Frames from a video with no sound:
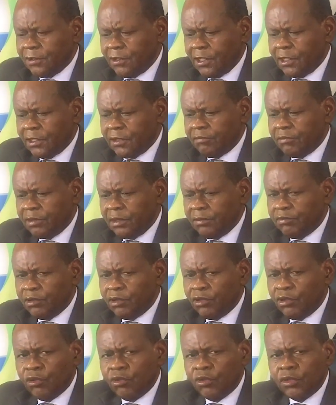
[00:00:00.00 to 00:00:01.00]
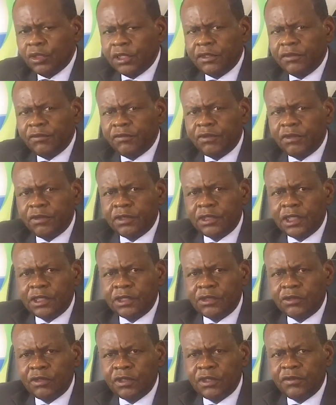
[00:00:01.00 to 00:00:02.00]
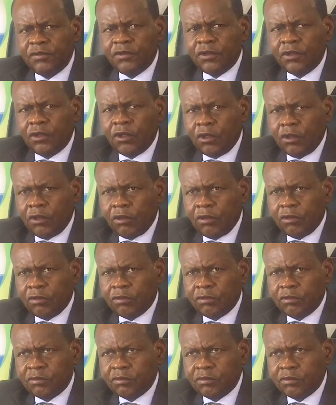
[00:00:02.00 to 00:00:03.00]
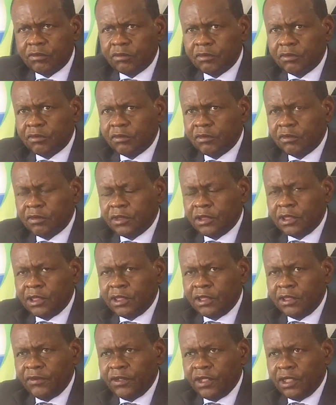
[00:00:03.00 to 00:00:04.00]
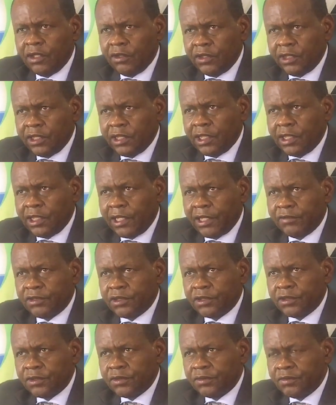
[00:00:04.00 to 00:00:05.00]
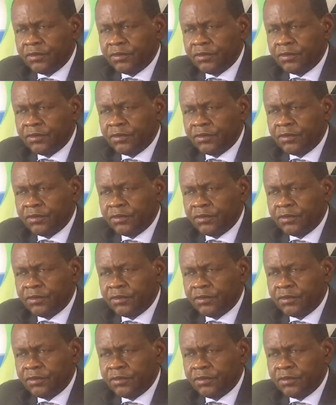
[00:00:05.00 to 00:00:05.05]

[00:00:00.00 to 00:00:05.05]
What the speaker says: people who tend to live long and live healthier lives,